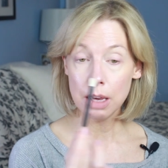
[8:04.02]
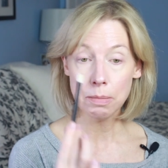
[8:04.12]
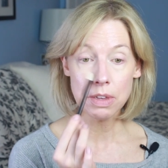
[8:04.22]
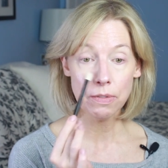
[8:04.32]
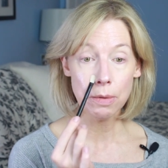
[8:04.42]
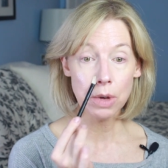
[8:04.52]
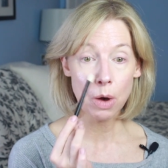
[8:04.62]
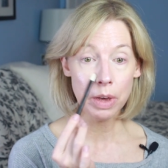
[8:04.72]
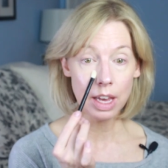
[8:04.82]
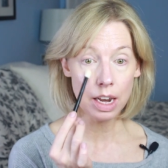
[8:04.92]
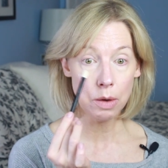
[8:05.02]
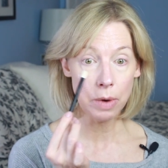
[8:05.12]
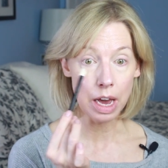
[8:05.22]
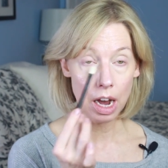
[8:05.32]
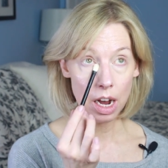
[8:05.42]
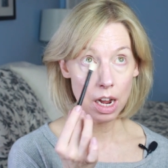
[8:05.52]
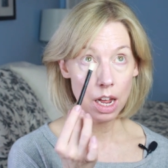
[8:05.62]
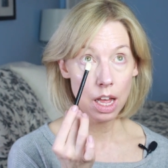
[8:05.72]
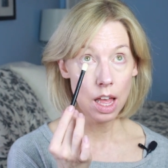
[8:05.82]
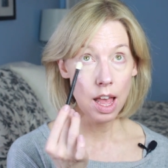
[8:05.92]
keeps it from going anywhere.
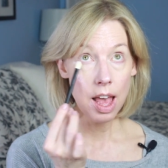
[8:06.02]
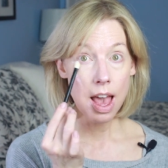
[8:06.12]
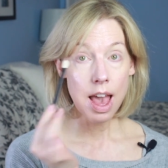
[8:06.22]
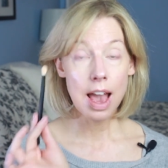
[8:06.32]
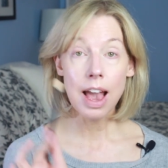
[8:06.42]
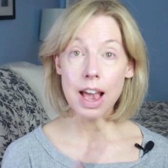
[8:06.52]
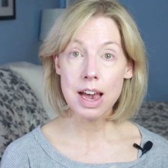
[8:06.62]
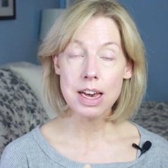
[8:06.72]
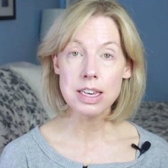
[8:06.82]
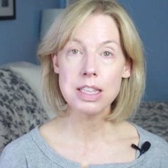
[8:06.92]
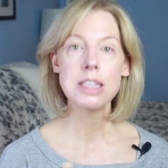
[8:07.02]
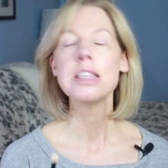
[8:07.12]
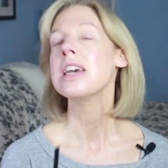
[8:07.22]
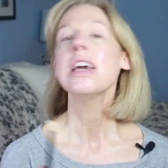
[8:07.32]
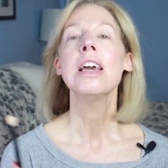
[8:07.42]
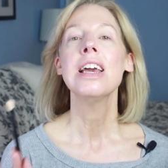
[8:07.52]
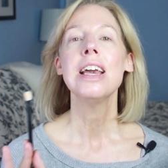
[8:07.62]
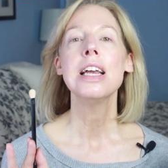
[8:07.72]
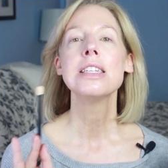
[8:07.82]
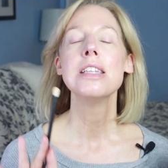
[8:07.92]
And
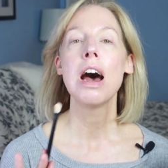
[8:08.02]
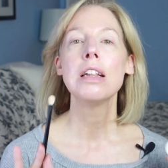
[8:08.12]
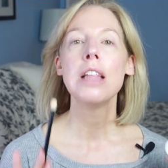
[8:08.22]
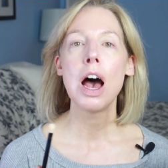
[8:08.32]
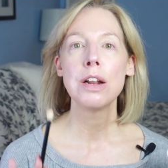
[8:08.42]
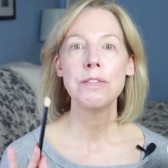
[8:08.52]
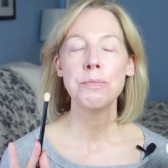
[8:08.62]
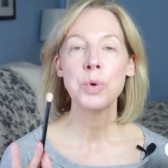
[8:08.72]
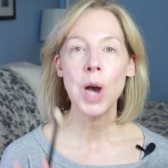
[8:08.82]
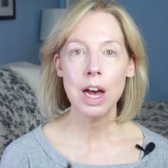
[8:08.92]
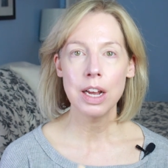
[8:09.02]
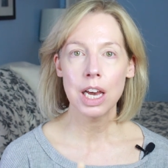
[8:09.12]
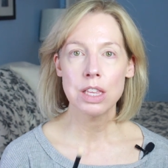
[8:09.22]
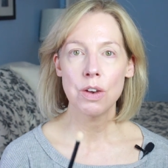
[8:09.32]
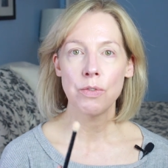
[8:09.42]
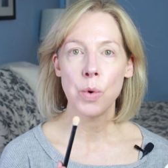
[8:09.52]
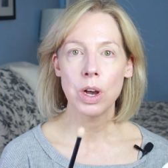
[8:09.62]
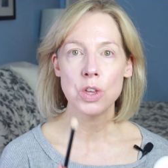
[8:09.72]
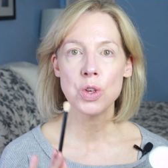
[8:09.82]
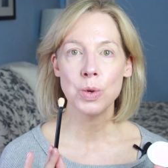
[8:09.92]
it's not a lot of product
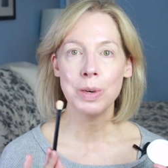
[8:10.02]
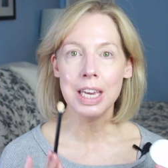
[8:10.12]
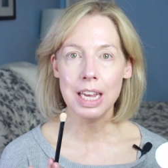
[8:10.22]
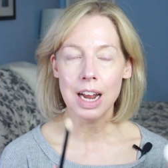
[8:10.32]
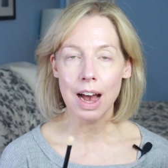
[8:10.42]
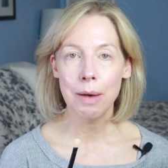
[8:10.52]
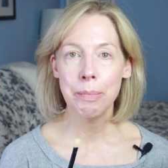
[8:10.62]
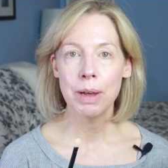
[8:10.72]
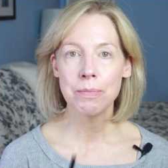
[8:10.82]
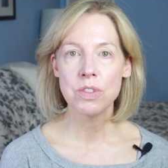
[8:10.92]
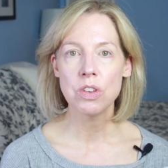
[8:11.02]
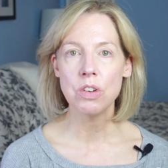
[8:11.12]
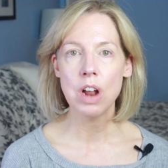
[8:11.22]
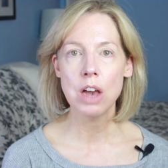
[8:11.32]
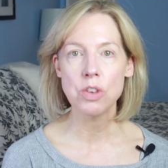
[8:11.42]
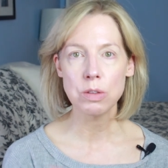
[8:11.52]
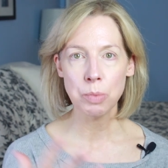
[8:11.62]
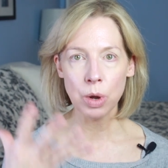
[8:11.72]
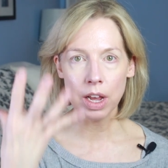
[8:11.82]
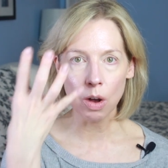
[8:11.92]
for it to eat up. So you're not just
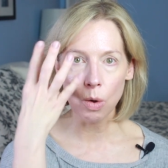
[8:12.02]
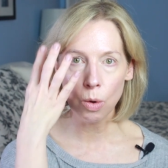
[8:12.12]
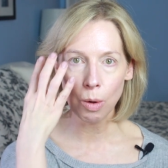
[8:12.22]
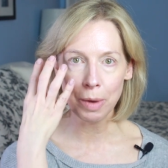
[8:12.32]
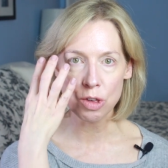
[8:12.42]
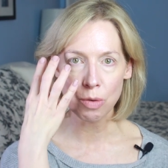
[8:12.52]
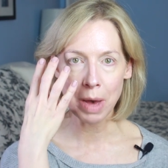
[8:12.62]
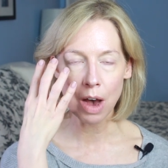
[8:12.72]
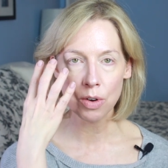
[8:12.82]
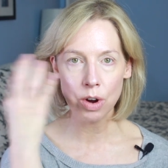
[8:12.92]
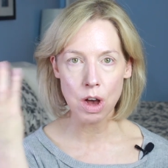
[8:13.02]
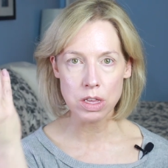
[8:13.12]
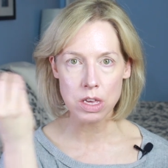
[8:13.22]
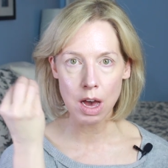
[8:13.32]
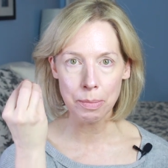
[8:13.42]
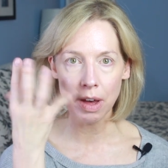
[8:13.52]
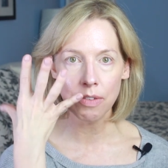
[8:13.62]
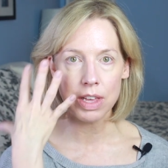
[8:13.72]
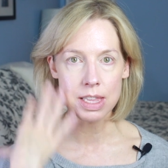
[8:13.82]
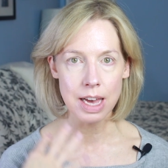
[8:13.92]
putting a whole bunch of powder on top
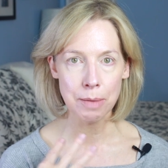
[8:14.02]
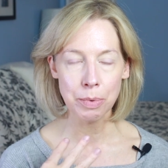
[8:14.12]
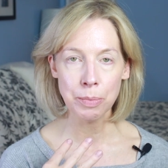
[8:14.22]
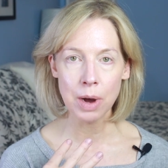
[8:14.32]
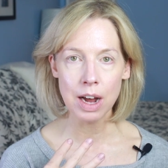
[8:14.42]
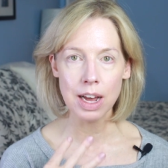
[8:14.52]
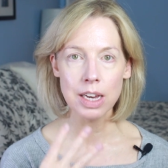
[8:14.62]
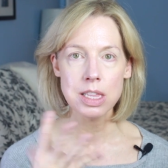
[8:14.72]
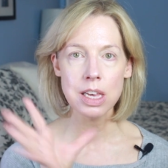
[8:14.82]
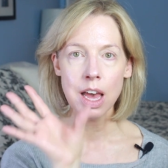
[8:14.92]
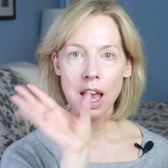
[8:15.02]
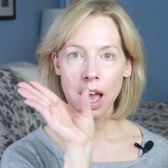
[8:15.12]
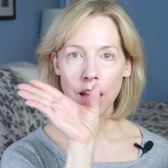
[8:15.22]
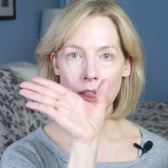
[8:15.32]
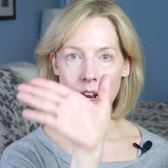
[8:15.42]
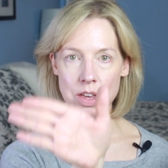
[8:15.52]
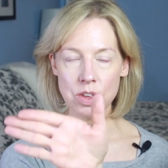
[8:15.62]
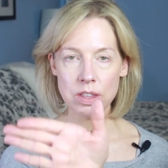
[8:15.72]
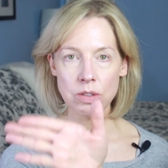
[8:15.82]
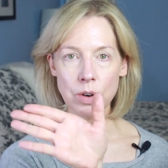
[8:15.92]
of a damp product and then it
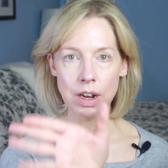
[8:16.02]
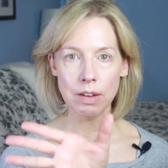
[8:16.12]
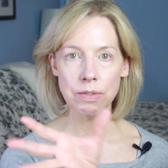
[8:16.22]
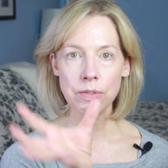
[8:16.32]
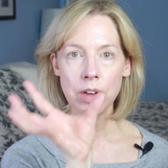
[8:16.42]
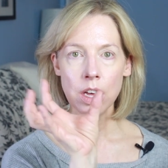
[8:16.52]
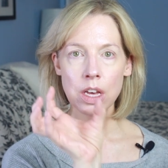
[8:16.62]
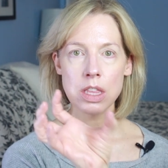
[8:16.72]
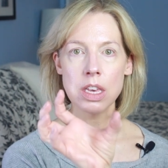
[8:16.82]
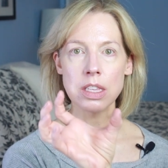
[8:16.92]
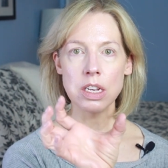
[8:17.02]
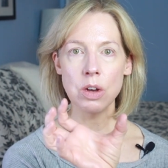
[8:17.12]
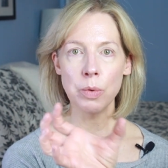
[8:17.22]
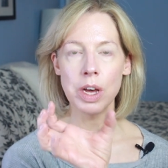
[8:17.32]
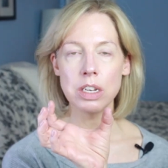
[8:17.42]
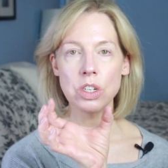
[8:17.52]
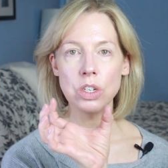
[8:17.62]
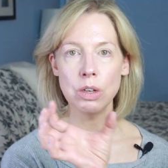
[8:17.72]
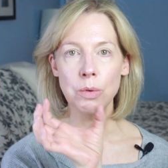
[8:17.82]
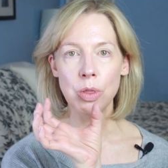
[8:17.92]
just sort of doesn't know what to
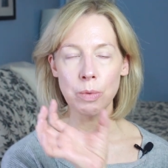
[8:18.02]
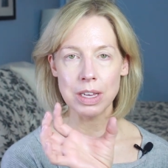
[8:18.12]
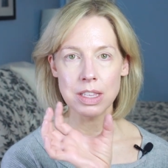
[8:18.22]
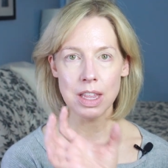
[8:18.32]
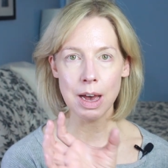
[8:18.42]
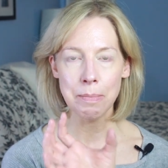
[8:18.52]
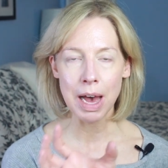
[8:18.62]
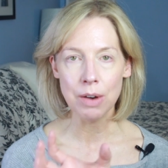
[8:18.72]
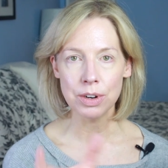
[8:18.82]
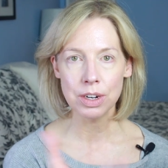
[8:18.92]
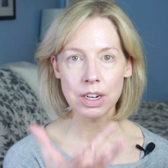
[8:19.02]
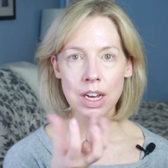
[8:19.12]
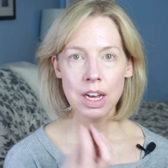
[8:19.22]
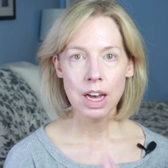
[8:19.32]
do with the rest of that powder